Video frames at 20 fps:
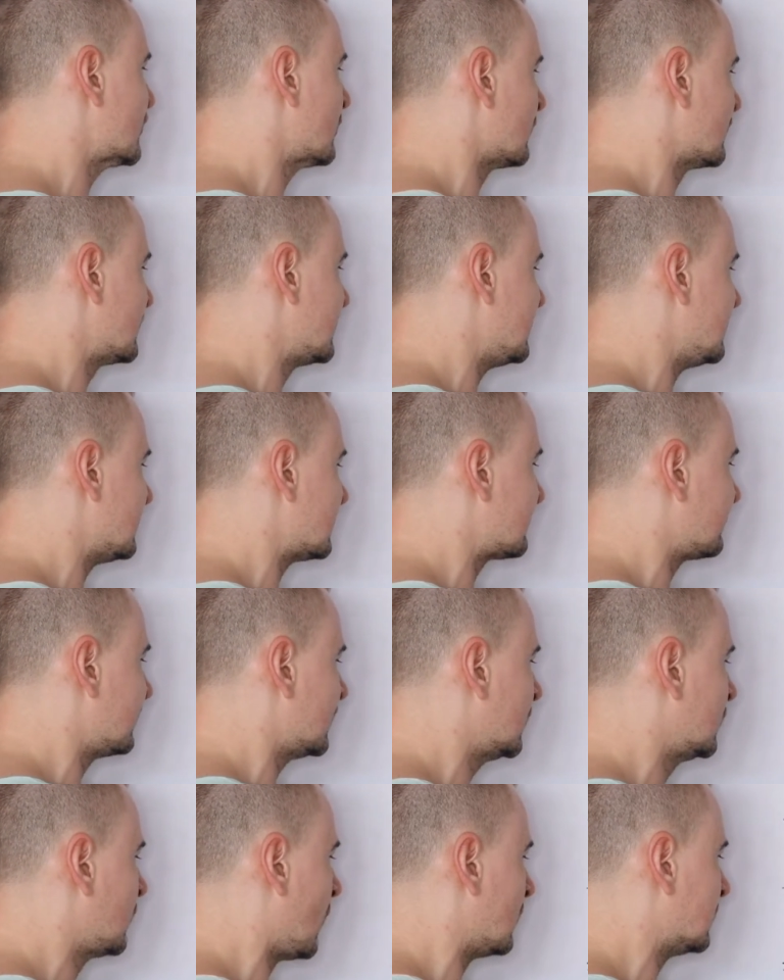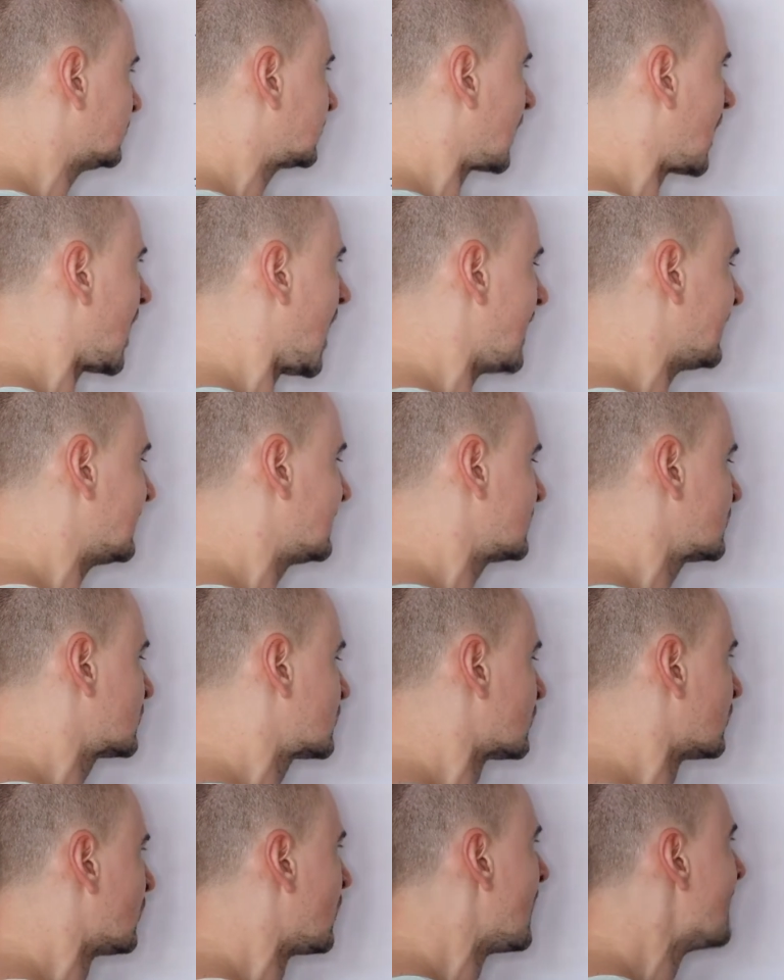So since we don't write
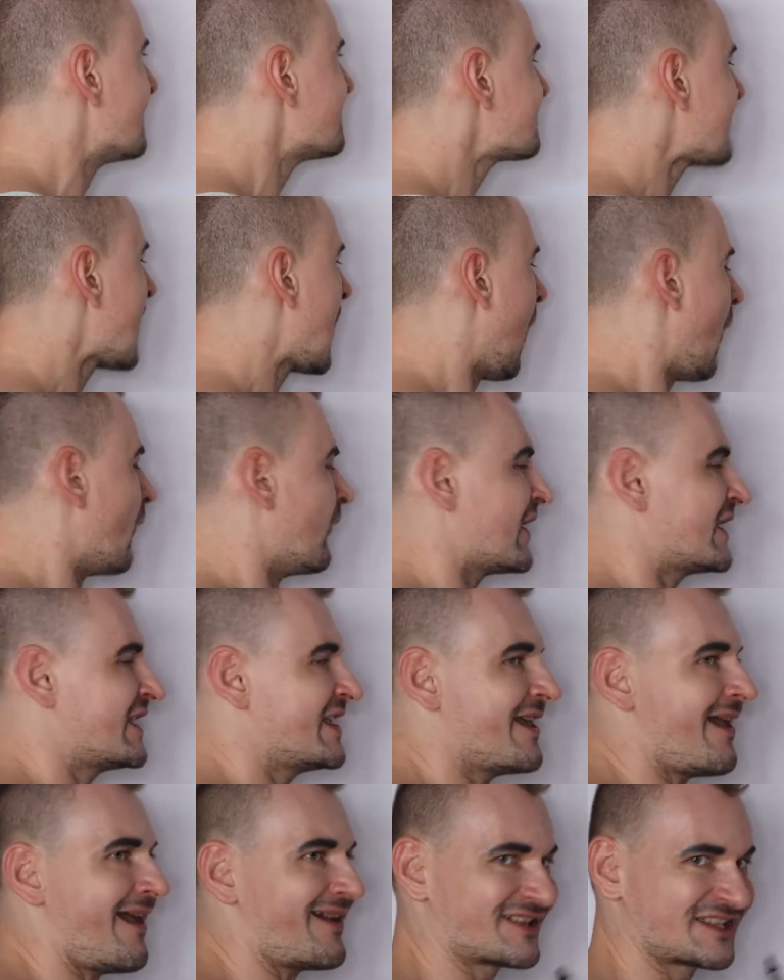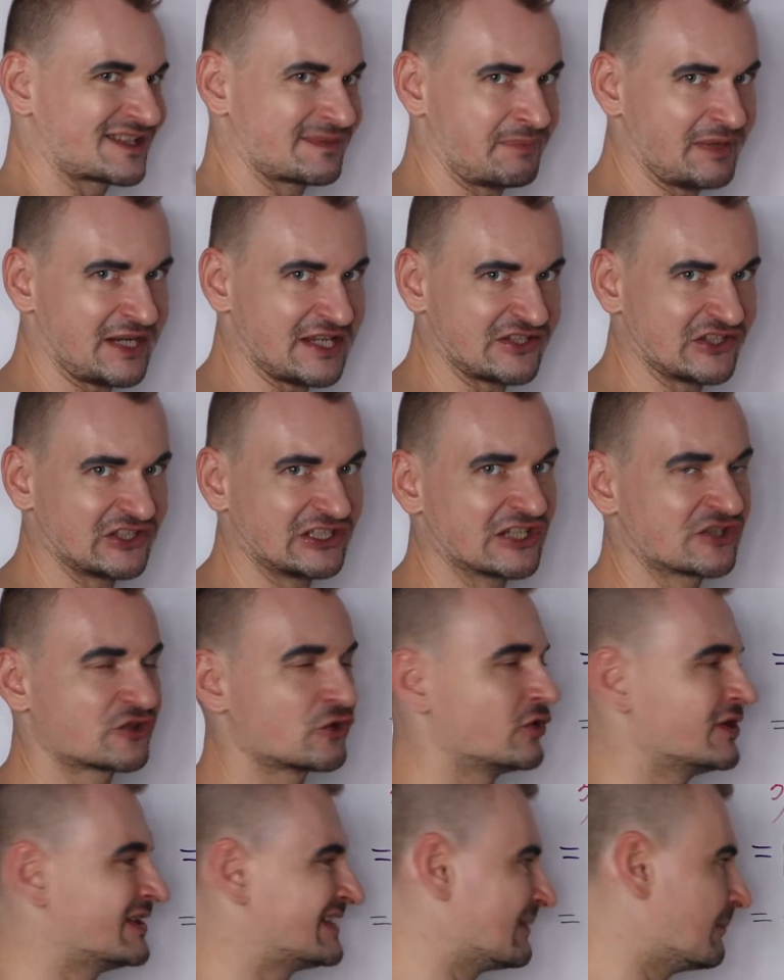2 over here explicitly,
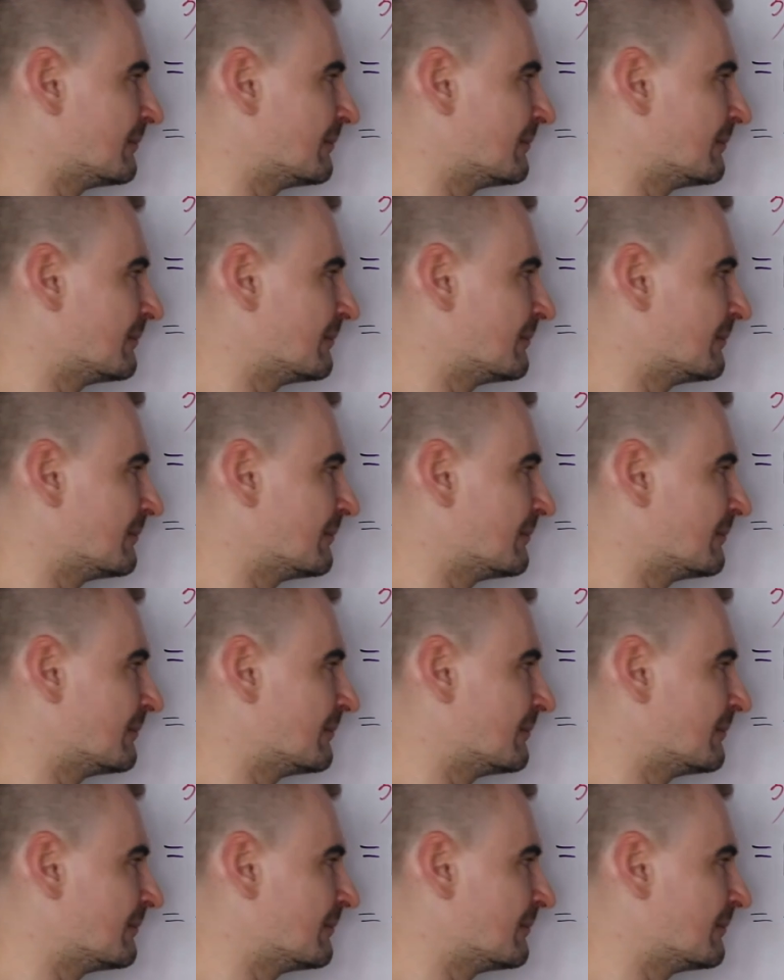so it